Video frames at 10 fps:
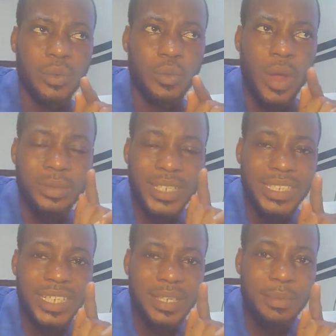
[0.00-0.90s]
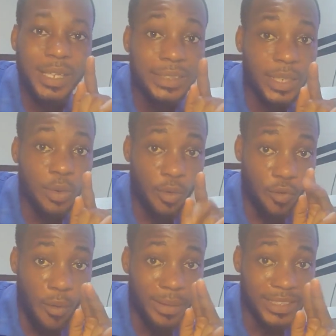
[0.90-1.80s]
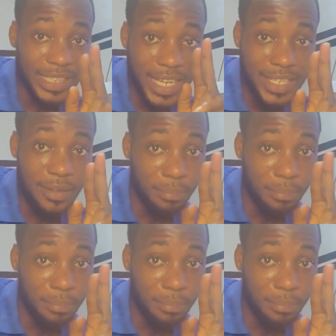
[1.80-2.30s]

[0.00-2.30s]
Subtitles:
Website I did 3 or 4 months a year.